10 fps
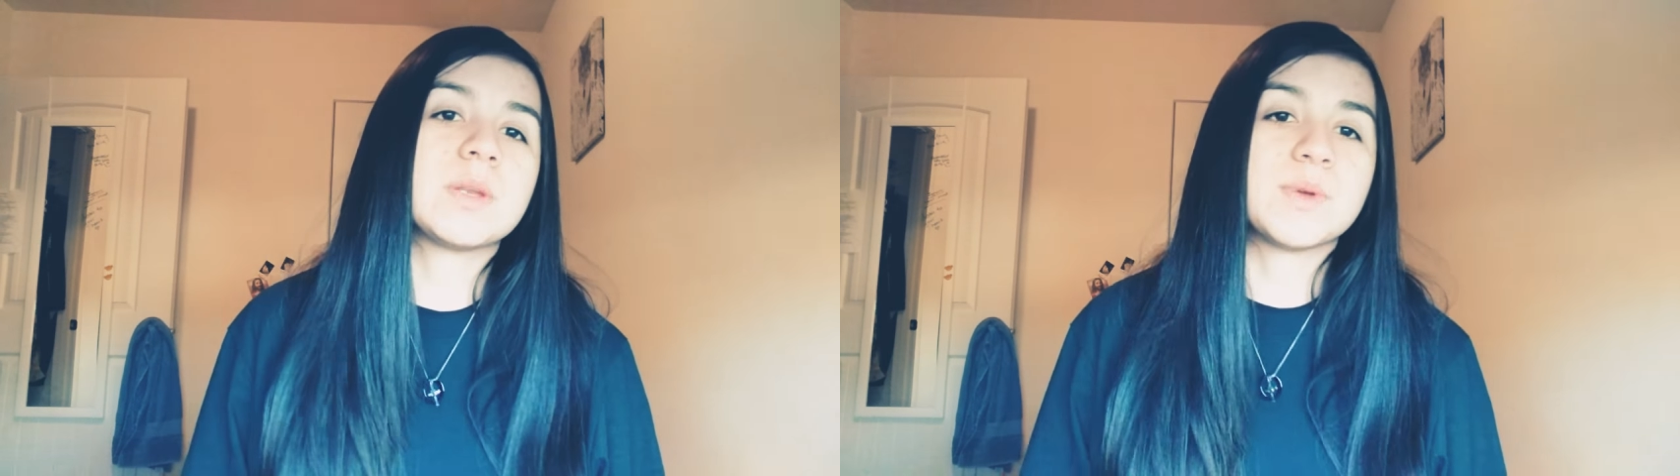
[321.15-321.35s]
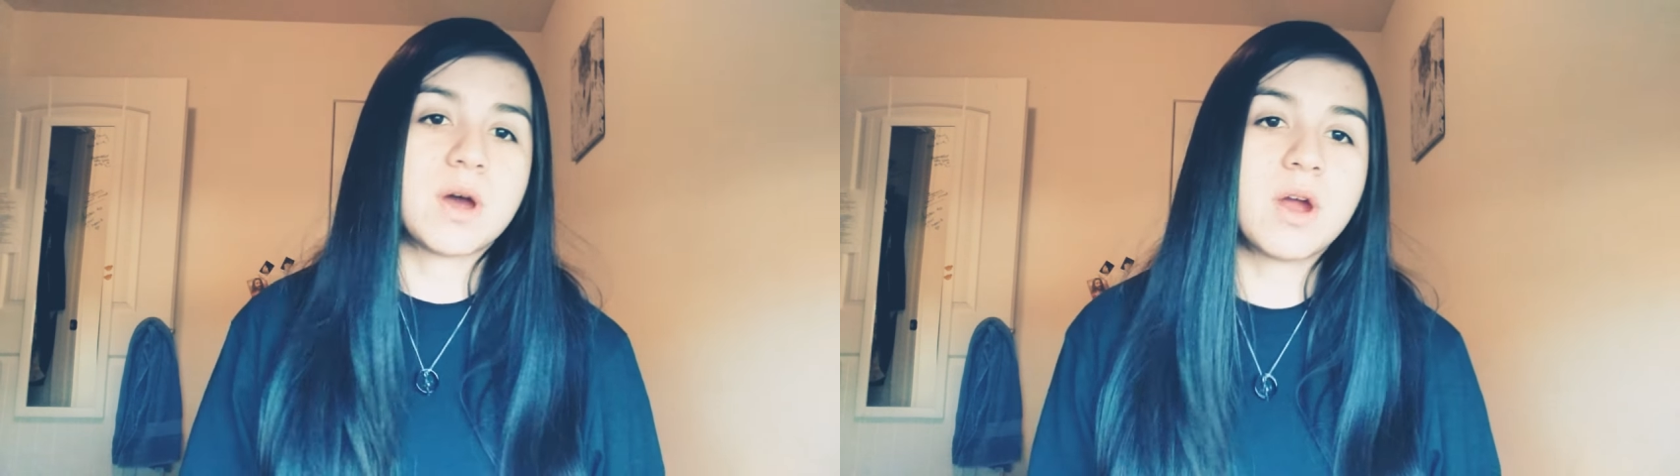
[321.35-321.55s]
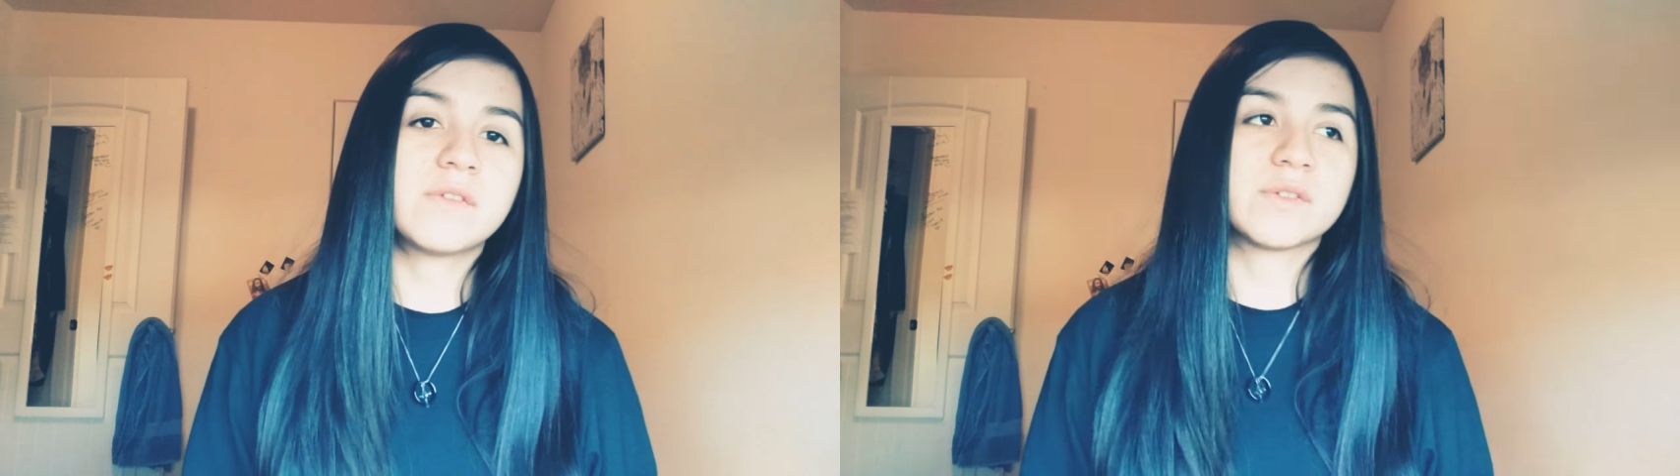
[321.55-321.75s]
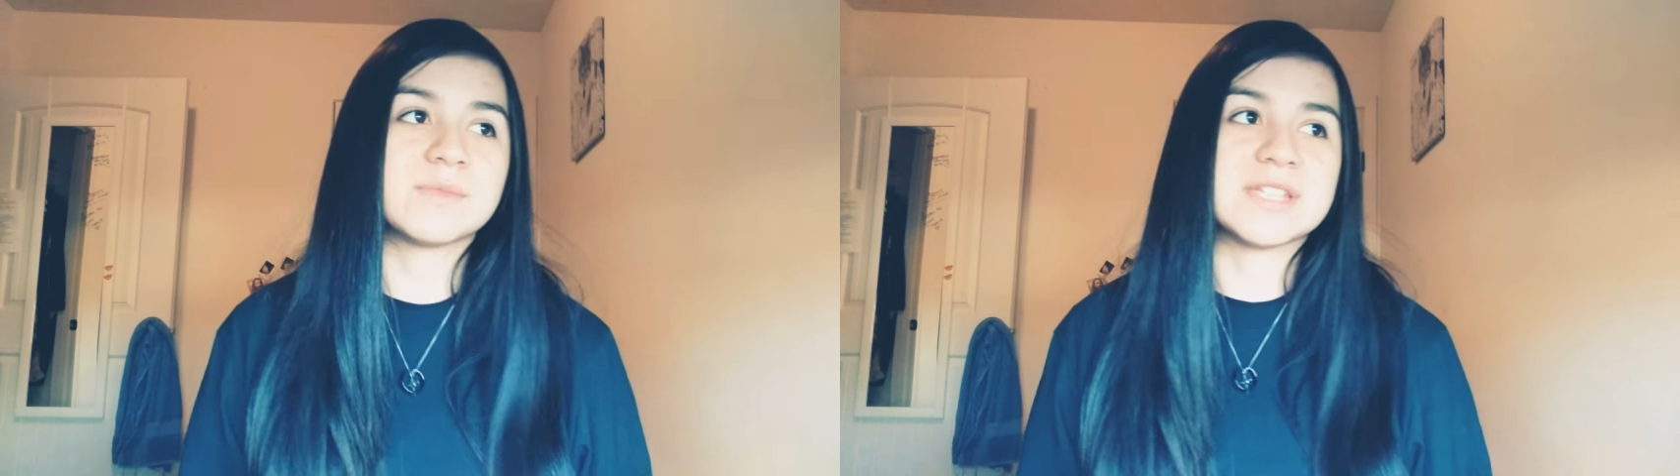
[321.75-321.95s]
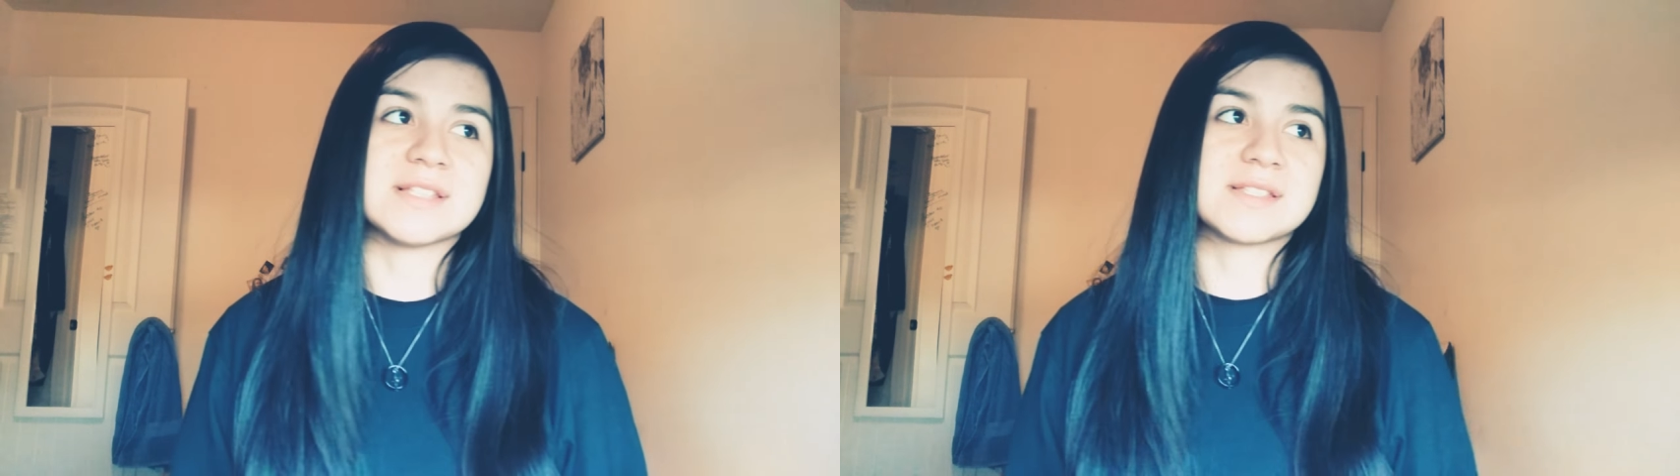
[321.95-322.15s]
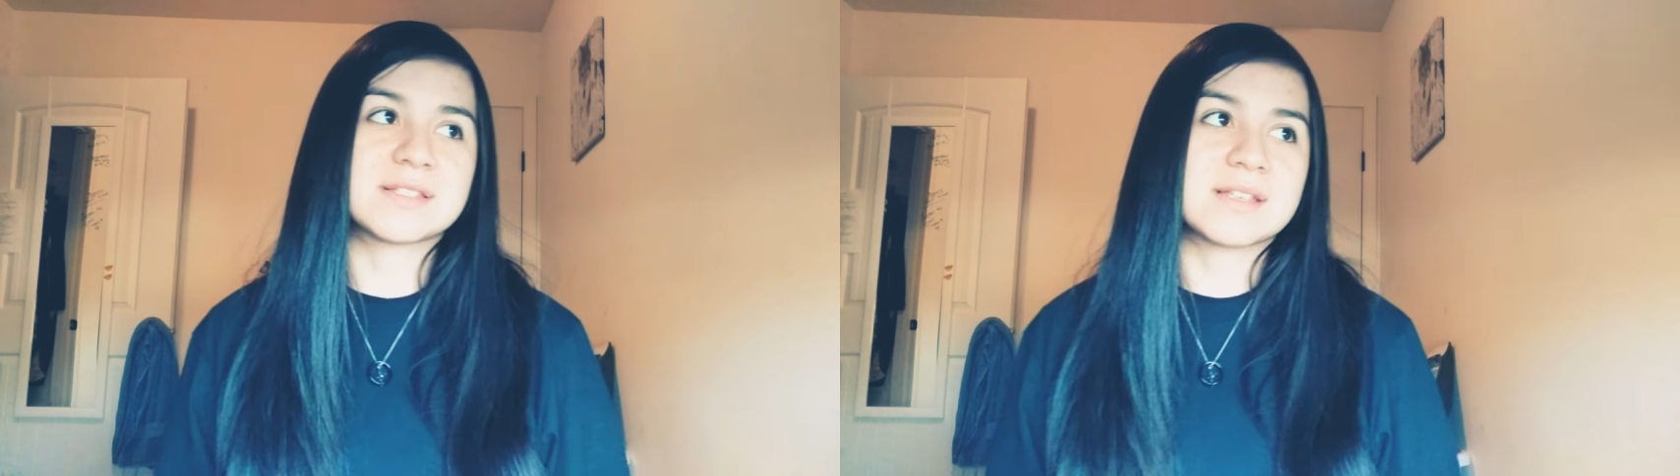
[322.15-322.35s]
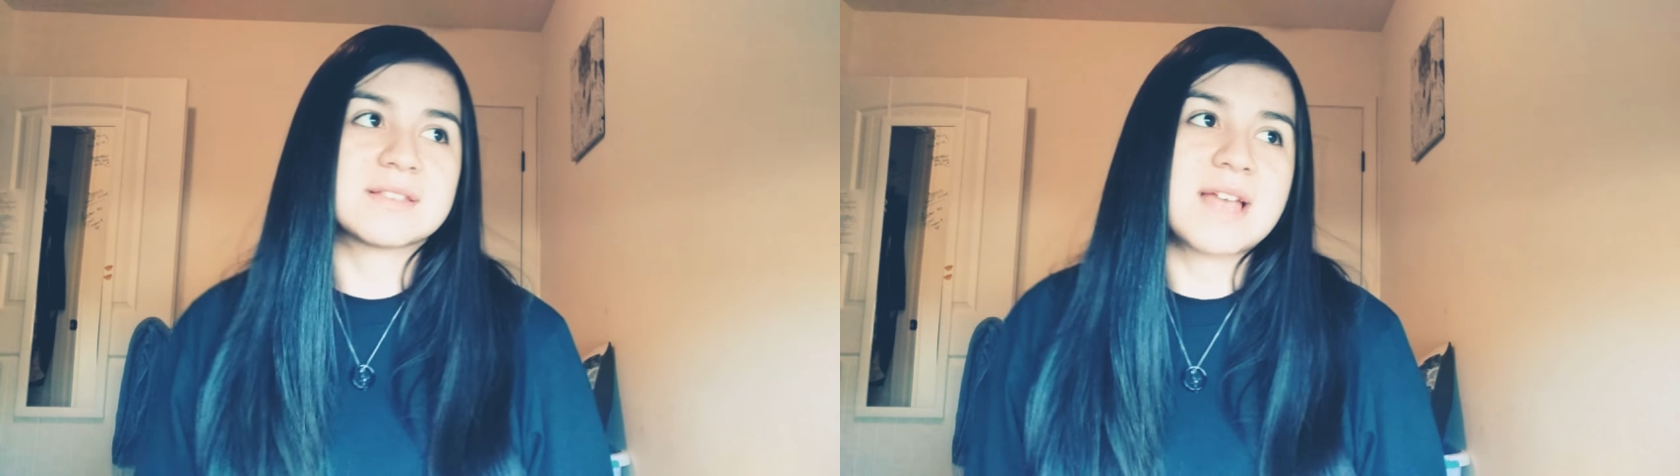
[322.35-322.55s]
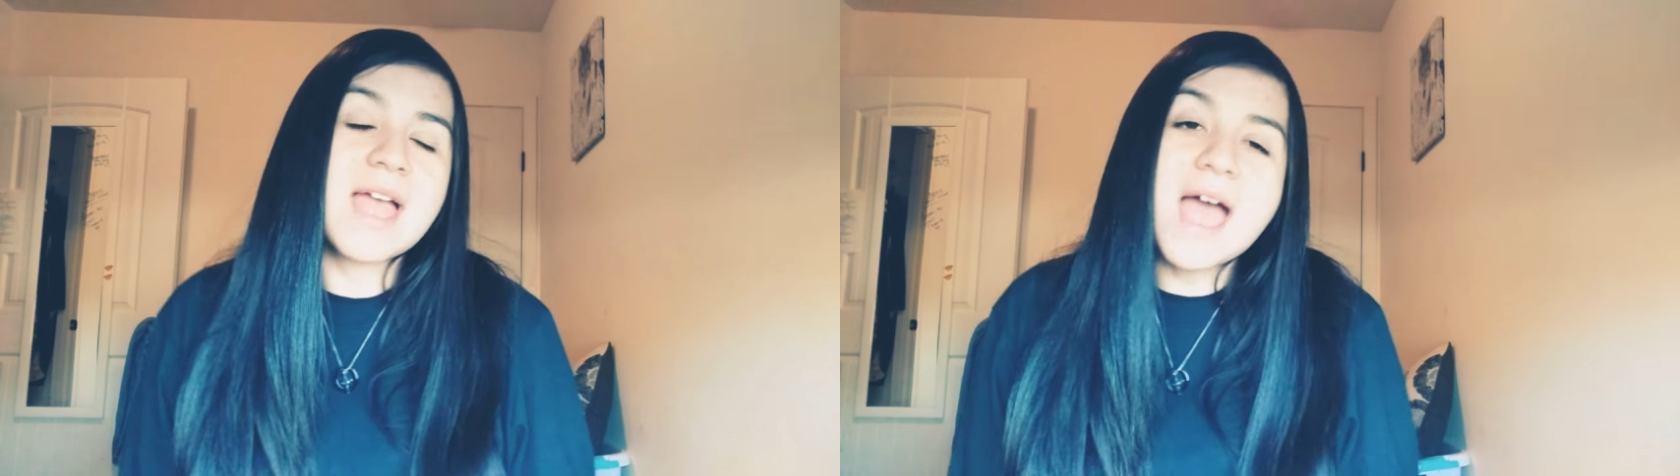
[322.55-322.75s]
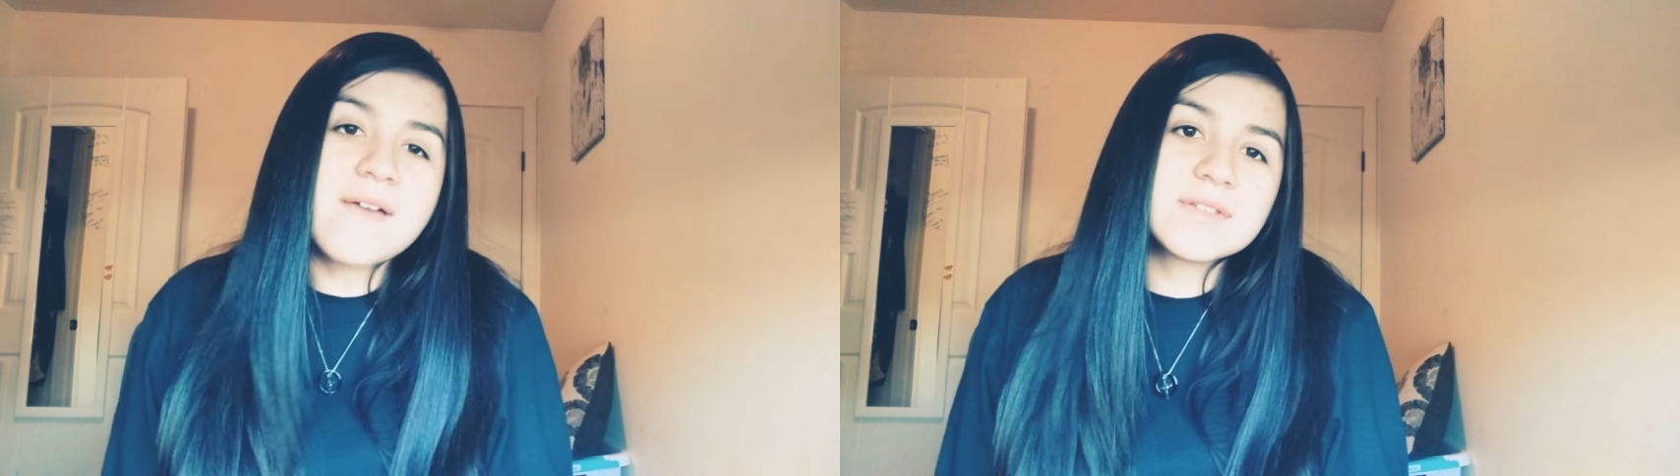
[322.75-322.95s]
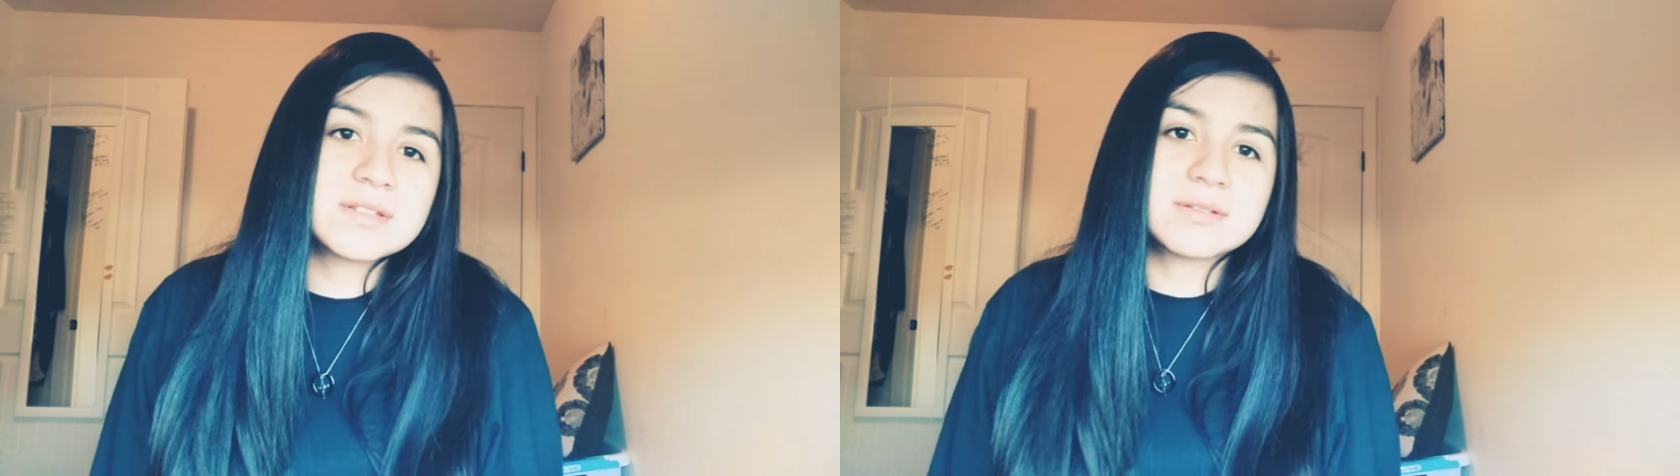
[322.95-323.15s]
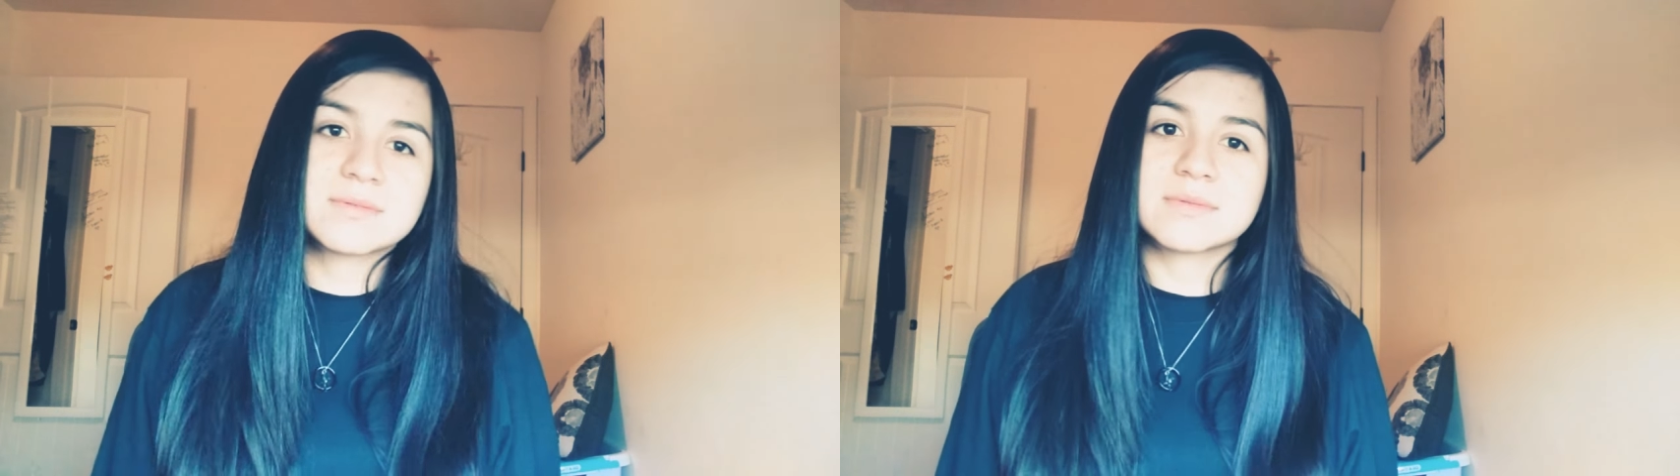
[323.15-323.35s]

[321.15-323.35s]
to be hard for me is because it